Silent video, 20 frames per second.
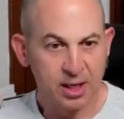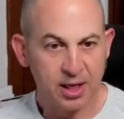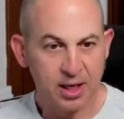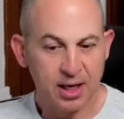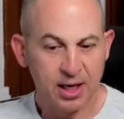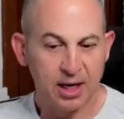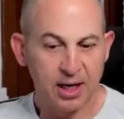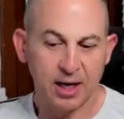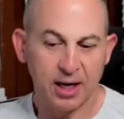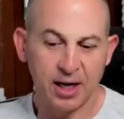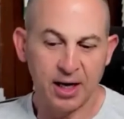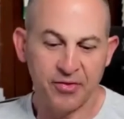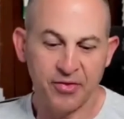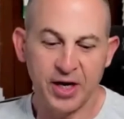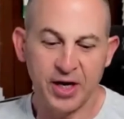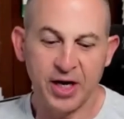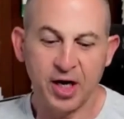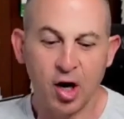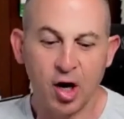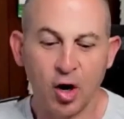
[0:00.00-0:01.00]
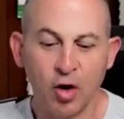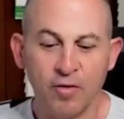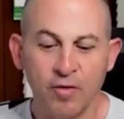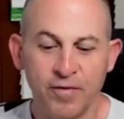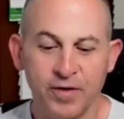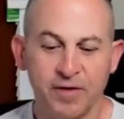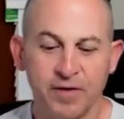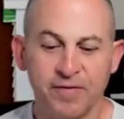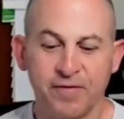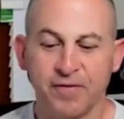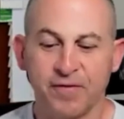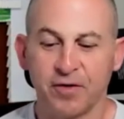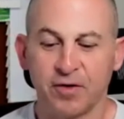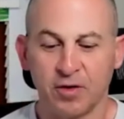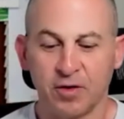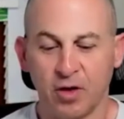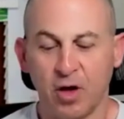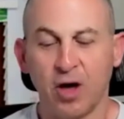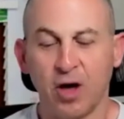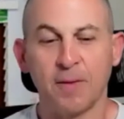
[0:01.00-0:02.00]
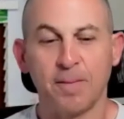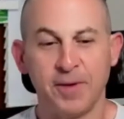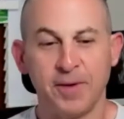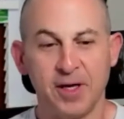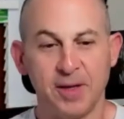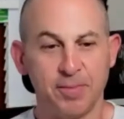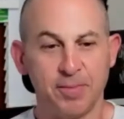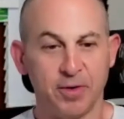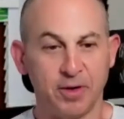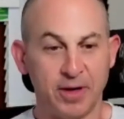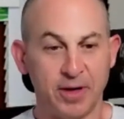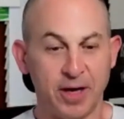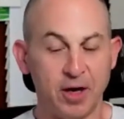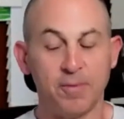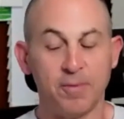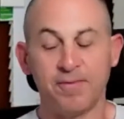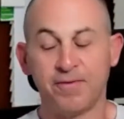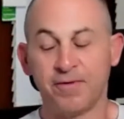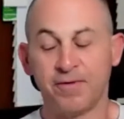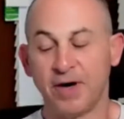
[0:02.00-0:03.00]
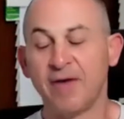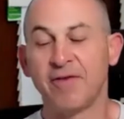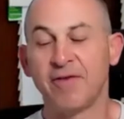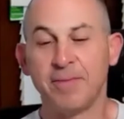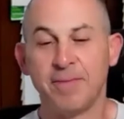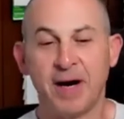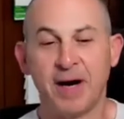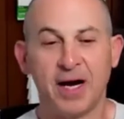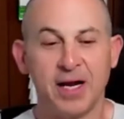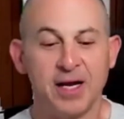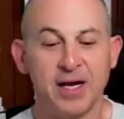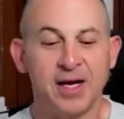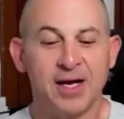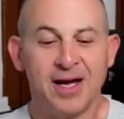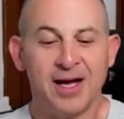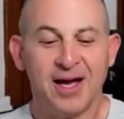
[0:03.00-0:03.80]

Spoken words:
I think COVID, for a lot of people, I hope for everybody,